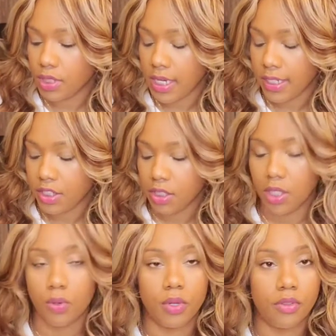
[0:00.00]
actually
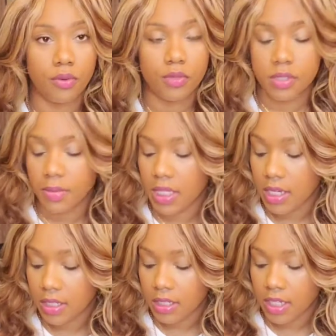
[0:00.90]
going through some
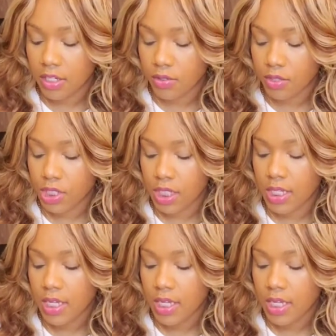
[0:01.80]
healing energy.